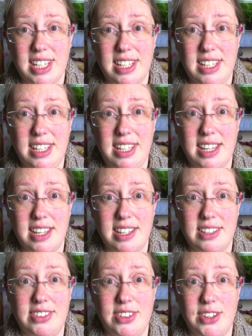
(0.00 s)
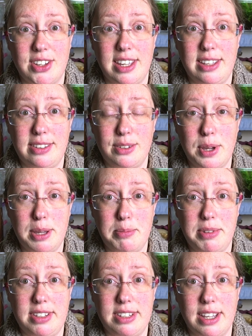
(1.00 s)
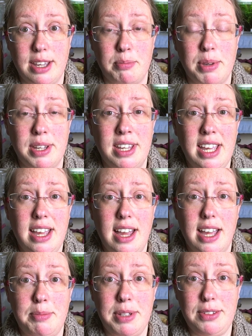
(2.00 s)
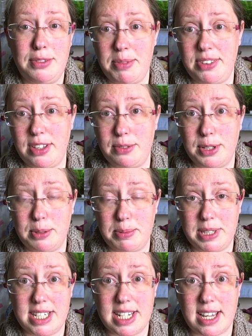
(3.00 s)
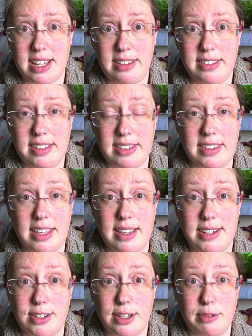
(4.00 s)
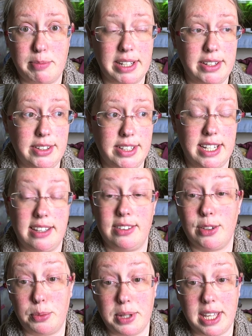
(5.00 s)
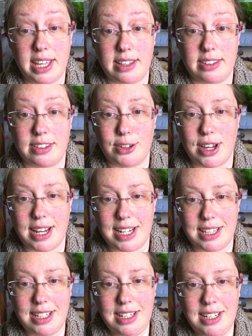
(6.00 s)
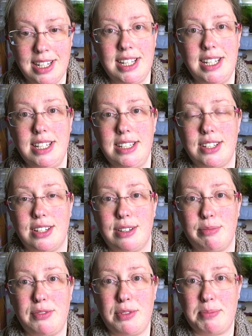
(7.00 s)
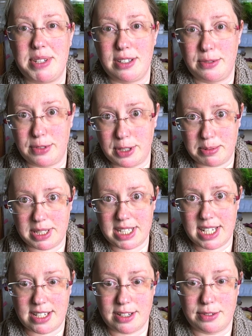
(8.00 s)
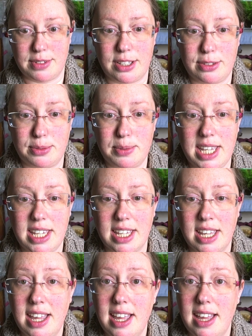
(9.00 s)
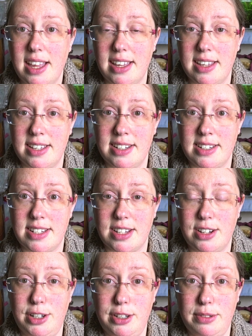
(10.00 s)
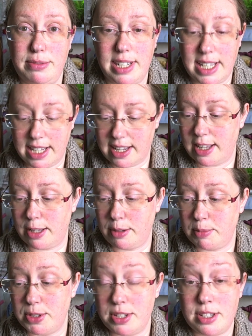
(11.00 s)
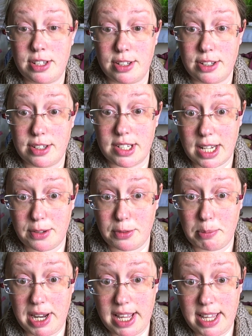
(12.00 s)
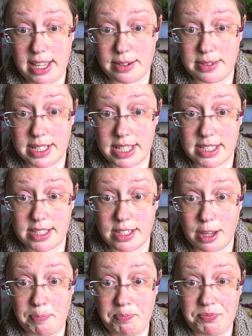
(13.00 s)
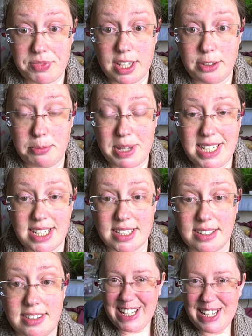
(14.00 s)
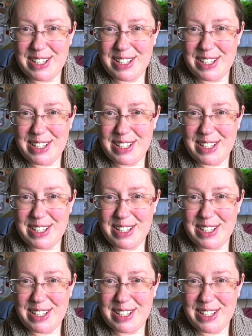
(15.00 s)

Yeah, so it's quite a busy time, but I am giving myself a couple of days because I don't have bank holidays or weekends or anything. So I'm giving myself a couple of days off next week, and hopefully I'm going to just have a play with some cosmetics.